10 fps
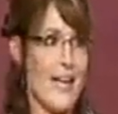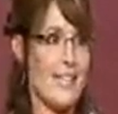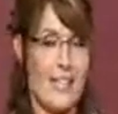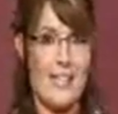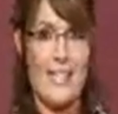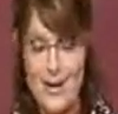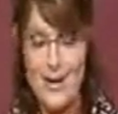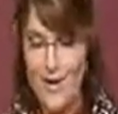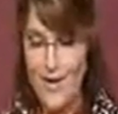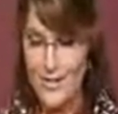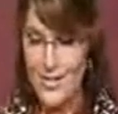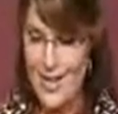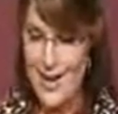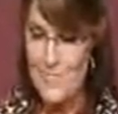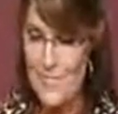as he calls
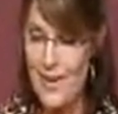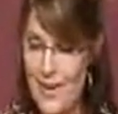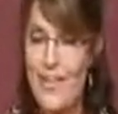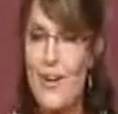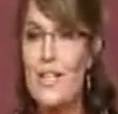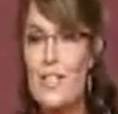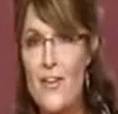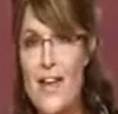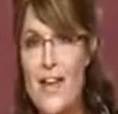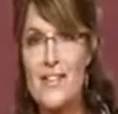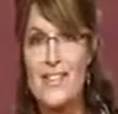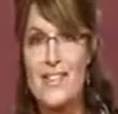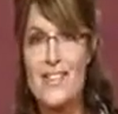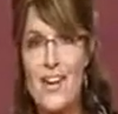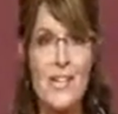them, they're his friends.
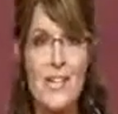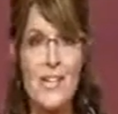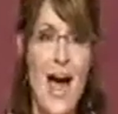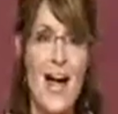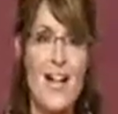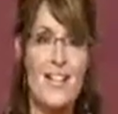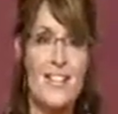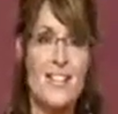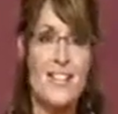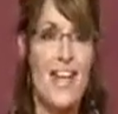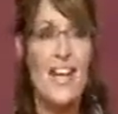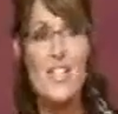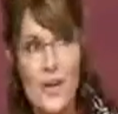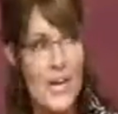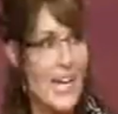They're his pals. That's
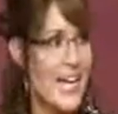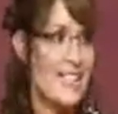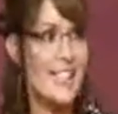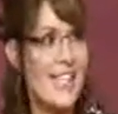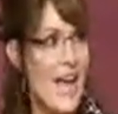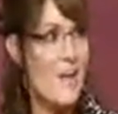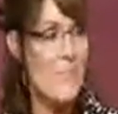where he gets his campaign